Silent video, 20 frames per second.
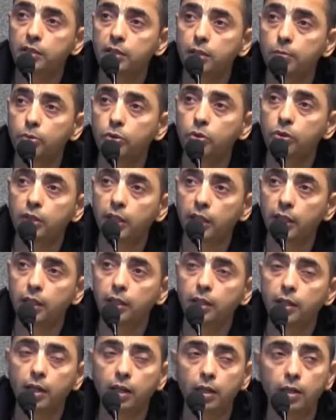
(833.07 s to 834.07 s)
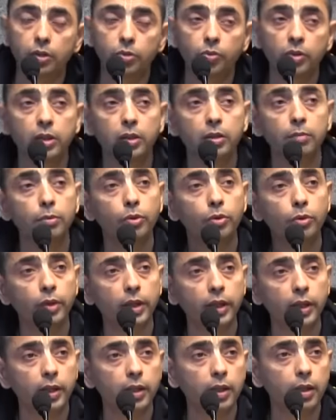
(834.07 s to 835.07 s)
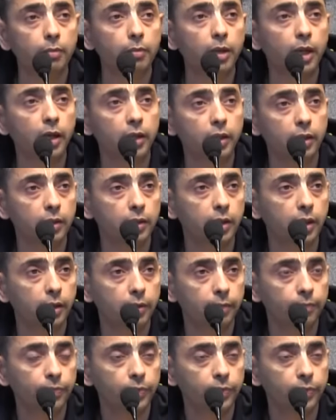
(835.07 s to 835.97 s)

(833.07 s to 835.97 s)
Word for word: Samuthena, Dvandamohena, Bharata.